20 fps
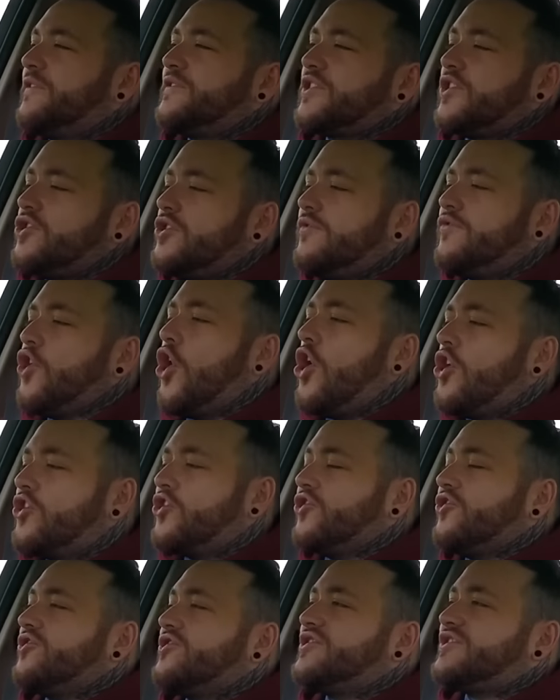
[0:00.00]
So you've got a
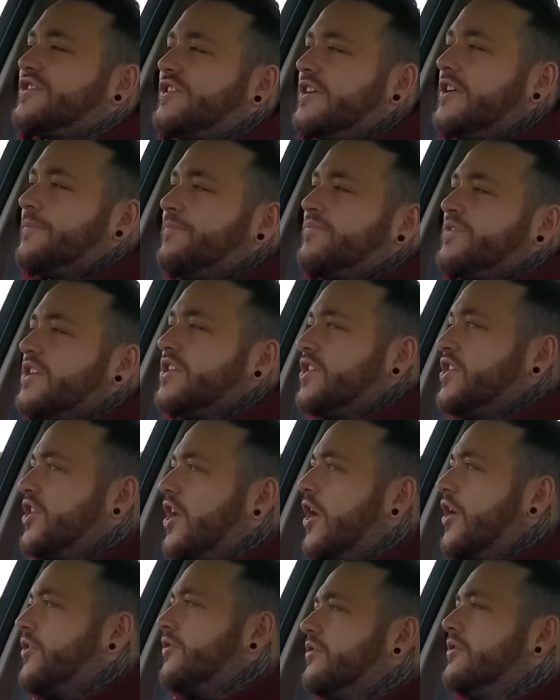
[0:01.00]
good, you
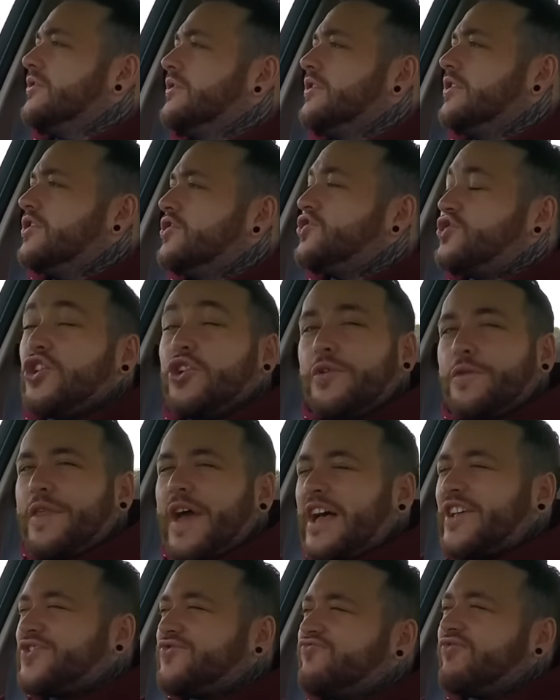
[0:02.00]
know,
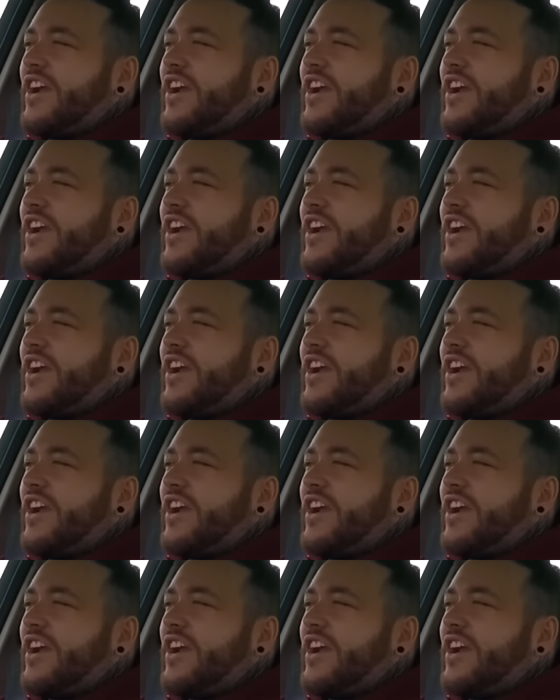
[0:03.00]
2,000